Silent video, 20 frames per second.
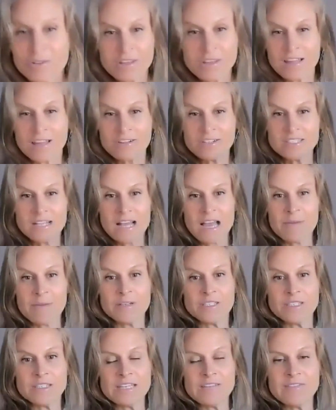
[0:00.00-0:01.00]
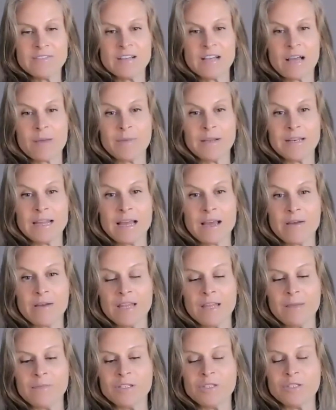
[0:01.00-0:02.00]
other side, but just even coming down
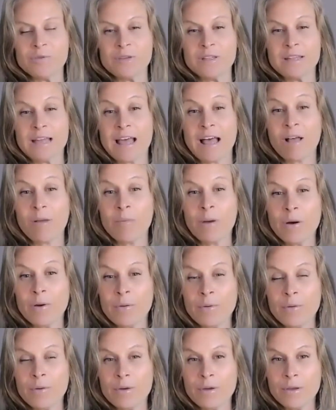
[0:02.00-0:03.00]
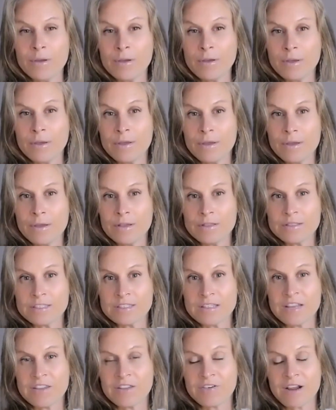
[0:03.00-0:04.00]
in between the elbow. It's
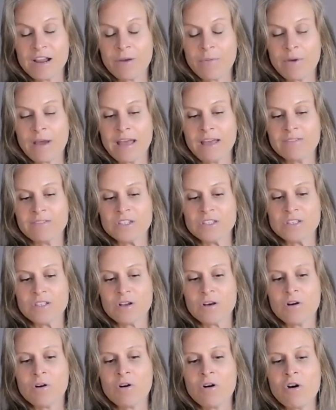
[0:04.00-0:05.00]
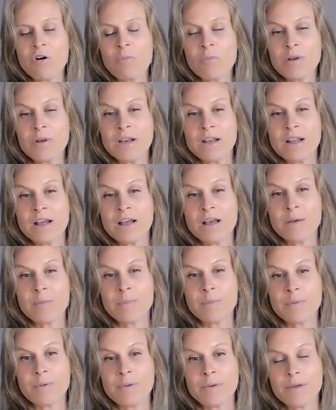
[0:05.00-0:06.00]
another great way of just opening up
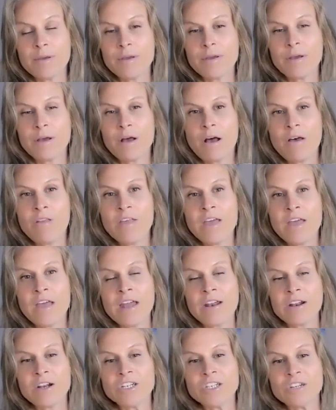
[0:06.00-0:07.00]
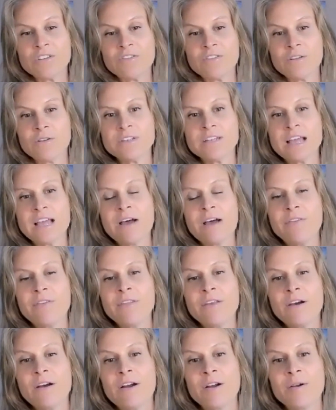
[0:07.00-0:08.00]
all the energy to flow down
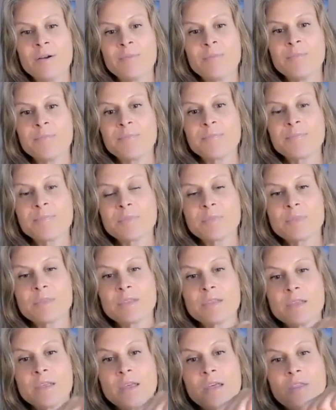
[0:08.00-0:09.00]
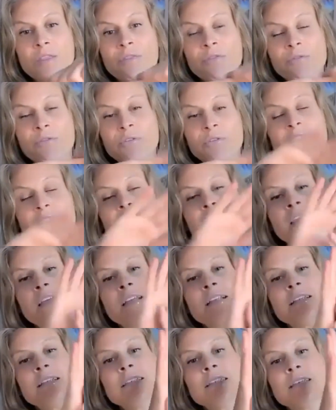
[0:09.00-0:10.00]
the arm and through the
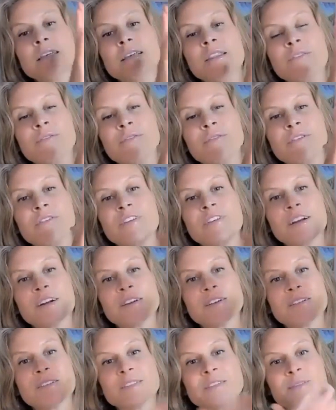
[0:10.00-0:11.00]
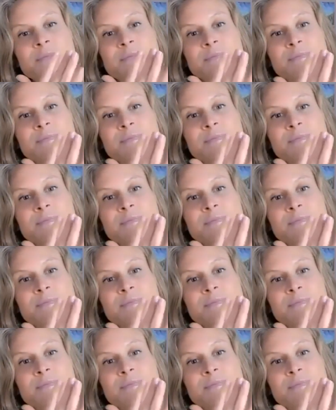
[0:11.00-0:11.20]
hand and through the fingers.